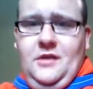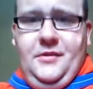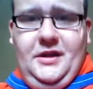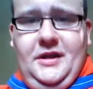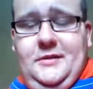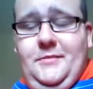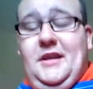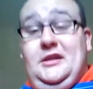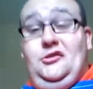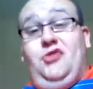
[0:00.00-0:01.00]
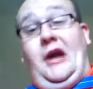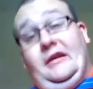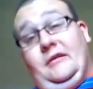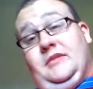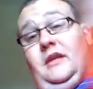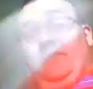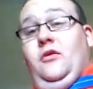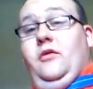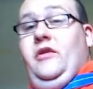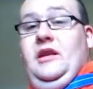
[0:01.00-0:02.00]
Batista, basically dragging himself
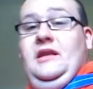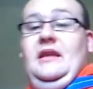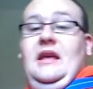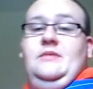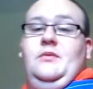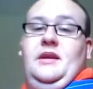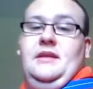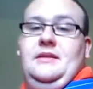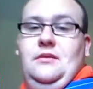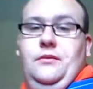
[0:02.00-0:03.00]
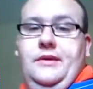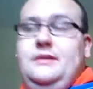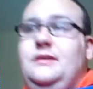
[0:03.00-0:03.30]
over, and that's what gets the win.